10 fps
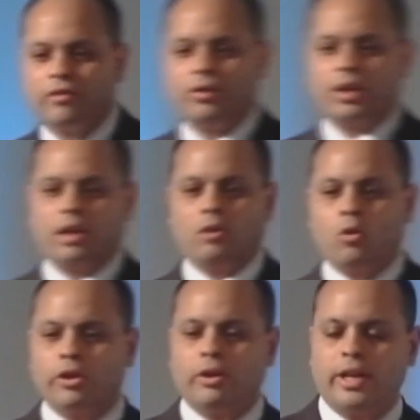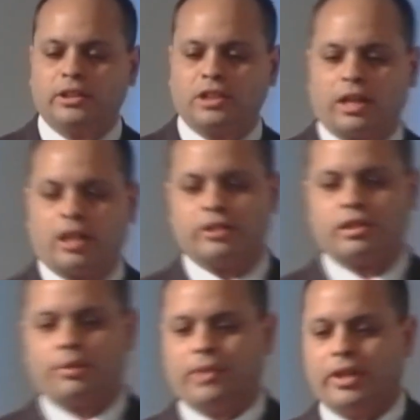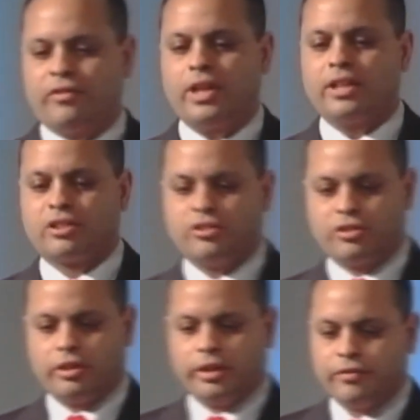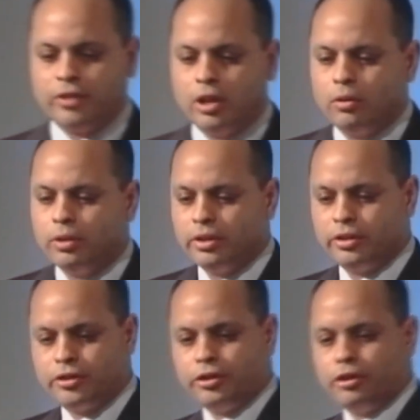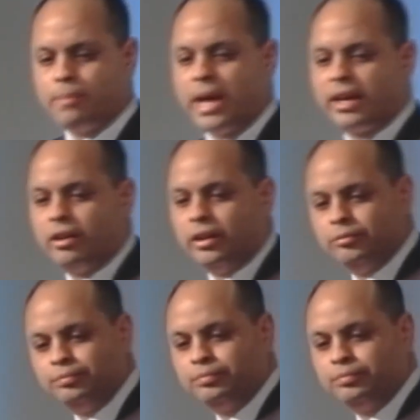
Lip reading: Or your hedgehog concept. If yes, consider. If no, then turn your back on it.